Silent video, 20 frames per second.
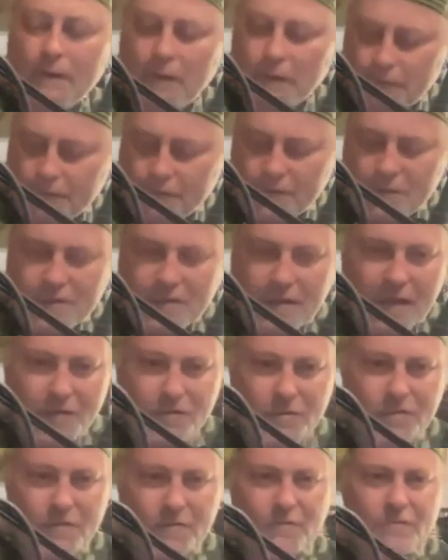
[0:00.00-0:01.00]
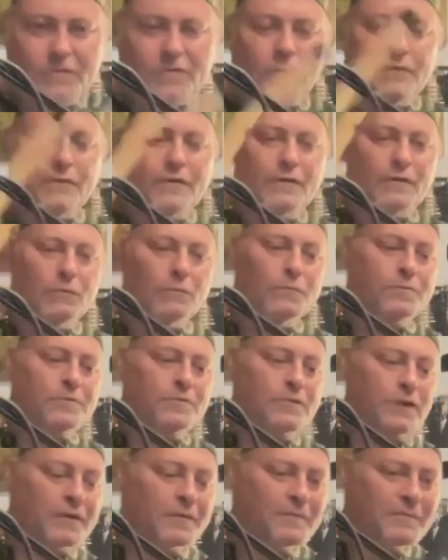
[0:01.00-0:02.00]
this is actually, oops,
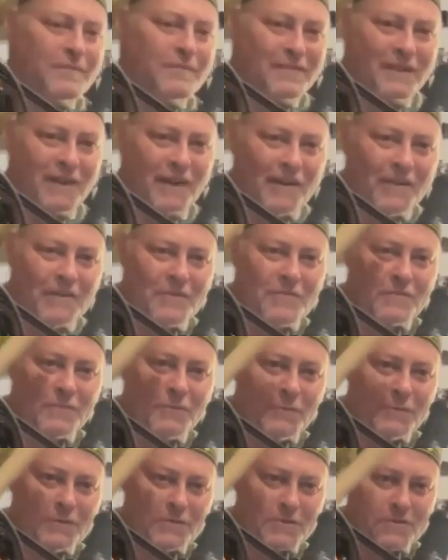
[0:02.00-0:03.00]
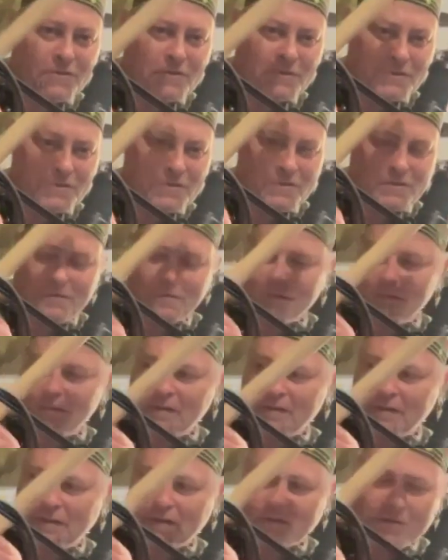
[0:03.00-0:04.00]
sorry. This flute is
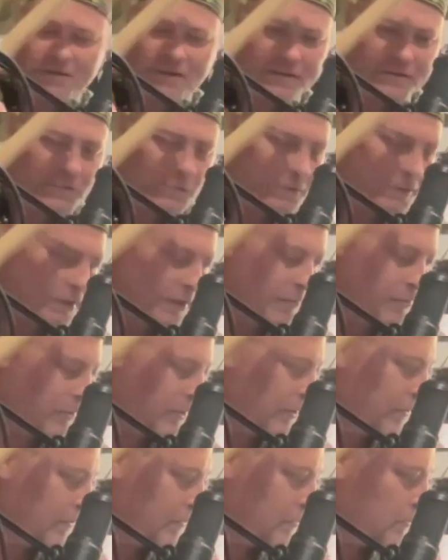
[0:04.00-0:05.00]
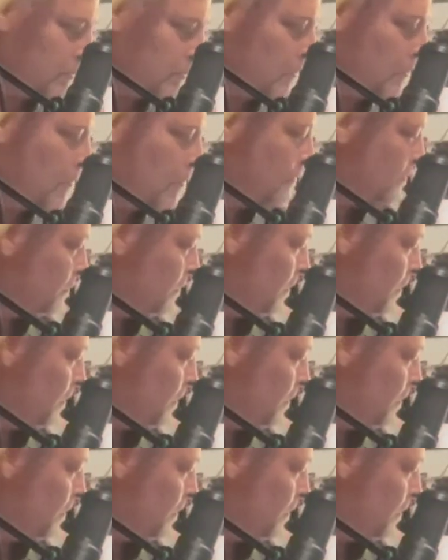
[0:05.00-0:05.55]
not the one I brought on tour.